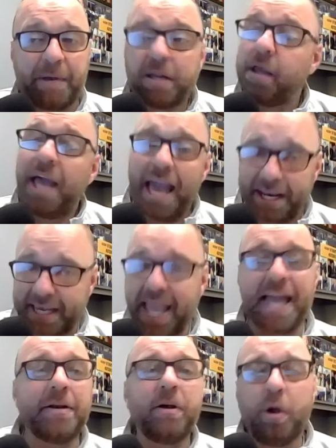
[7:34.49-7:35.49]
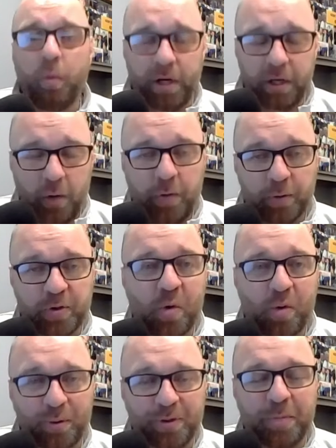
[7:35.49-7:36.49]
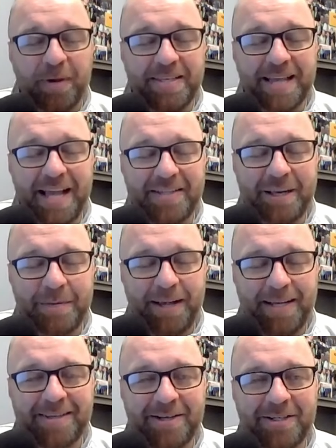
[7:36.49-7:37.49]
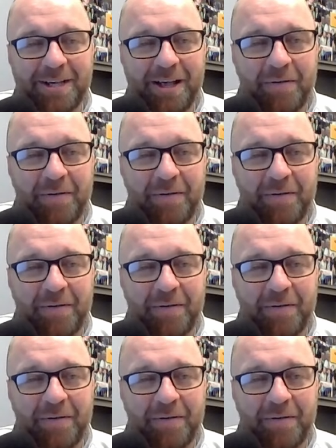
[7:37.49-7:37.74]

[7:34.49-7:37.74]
And, and again, we know those corners will be tested by such a,